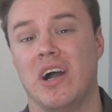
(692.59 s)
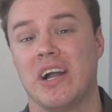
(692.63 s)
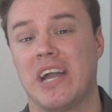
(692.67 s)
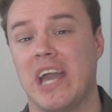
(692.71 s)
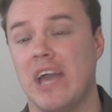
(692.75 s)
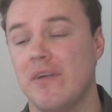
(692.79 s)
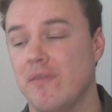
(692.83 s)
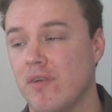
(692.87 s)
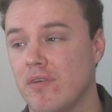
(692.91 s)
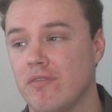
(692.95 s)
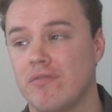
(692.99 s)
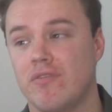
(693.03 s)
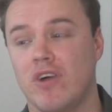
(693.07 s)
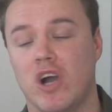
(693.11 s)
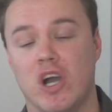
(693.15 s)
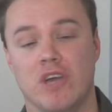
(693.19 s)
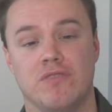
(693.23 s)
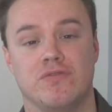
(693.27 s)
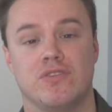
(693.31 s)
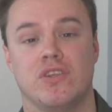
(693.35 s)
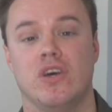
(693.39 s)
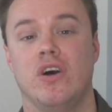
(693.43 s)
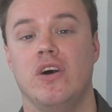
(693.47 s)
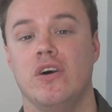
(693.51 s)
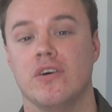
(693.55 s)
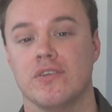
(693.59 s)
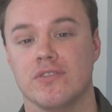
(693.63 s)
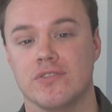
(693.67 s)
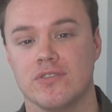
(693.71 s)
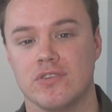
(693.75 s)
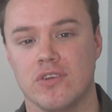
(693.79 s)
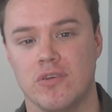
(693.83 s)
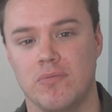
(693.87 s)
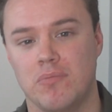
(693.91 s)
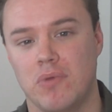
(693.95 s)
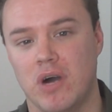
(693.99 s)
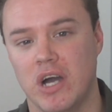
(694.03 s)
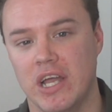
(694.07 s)
I gave it 5 stars
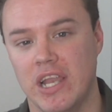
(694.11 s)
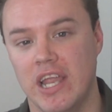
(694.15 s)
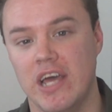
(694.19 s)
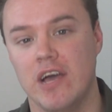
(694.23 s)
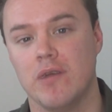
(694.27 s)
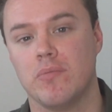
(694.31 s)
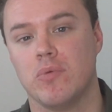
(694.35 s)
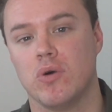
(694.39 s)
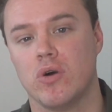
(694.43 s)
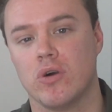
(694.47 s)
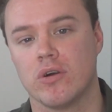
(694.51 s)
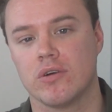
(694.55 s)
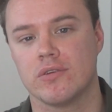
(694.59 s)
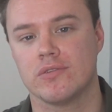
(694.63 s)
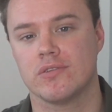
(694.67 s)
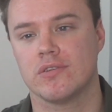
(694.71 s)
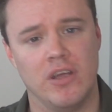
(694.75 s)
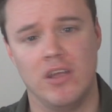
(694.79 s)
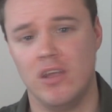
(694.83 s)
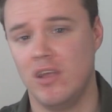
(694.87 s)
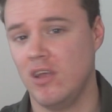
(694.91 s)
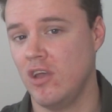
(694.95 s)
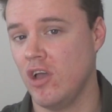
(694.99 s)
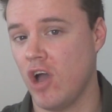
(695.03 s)
on my Letterboxd.